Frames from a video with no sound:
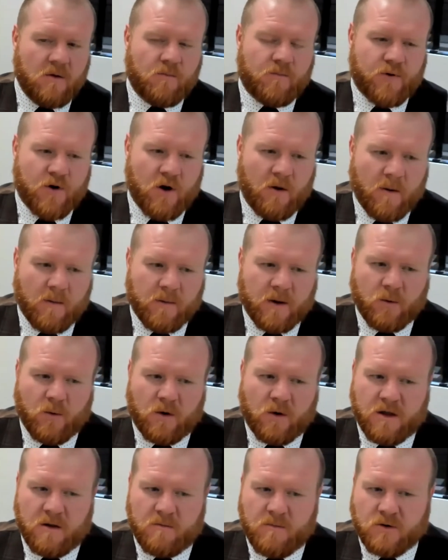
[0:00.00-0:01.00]
Probably
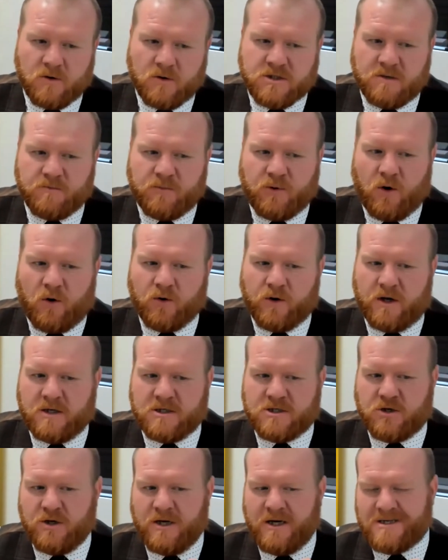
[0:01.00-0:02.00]
one of the most important
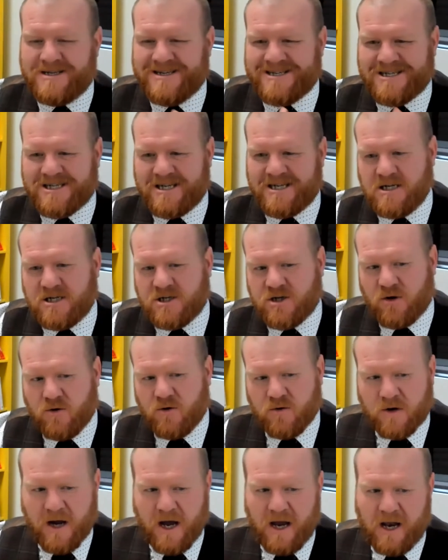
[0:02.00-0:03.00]
is you need to cease
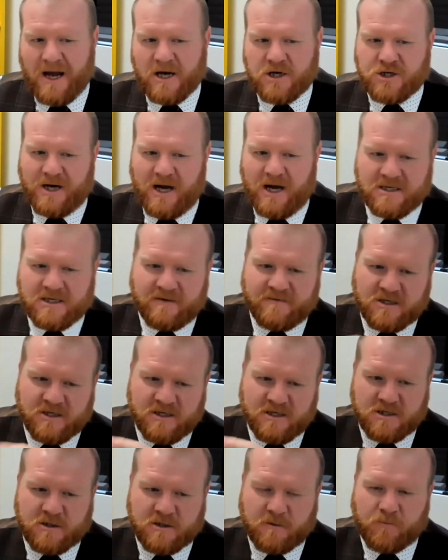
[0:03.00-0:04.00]
all collection
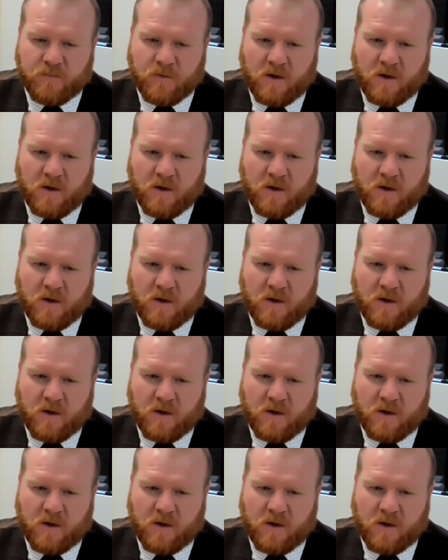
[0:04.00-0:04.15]
activities.